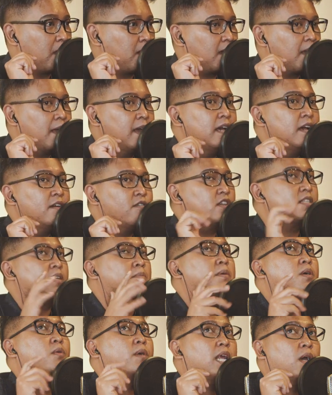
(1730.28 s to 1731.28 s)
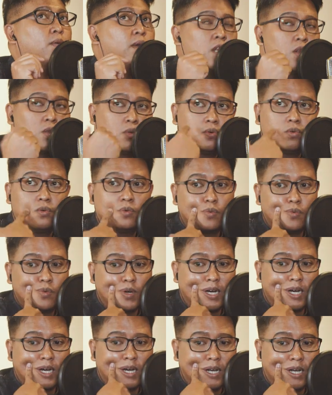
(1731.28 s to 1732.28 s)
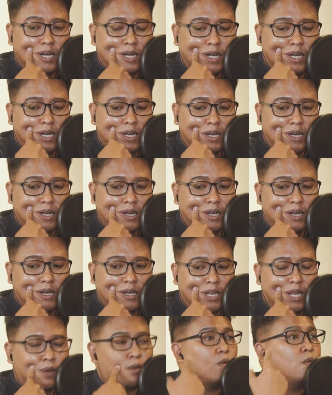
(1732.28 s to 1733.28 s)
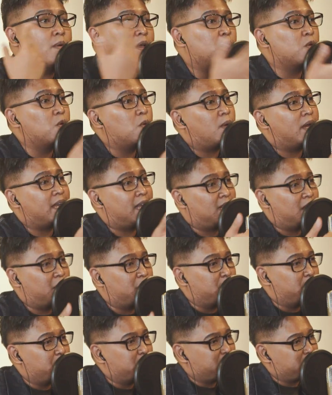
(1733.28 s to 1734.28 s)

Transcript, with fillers: Right. For example, when I went to uh, like when we went to one Atico,